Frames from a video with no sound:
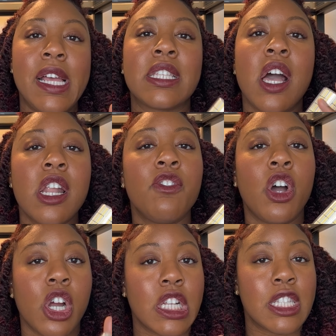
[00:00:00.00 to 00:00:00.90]
it's kind of
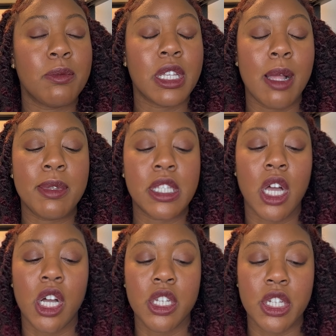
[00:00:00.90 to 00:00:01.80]
hard sometimes to
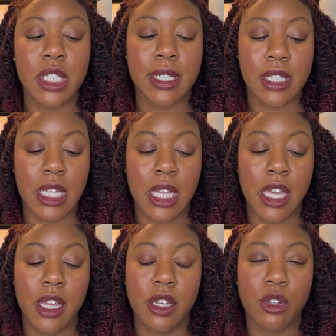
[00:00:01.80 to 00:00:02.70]

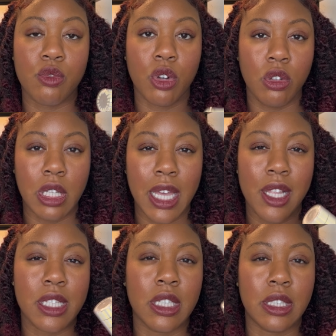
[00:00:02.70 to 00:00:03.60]
understand grow
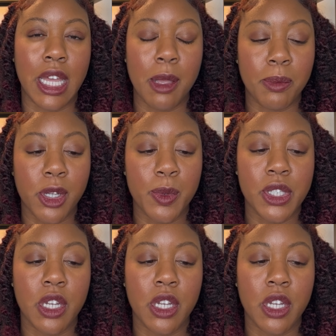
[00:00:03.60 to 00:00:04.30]
lights and light bulbs and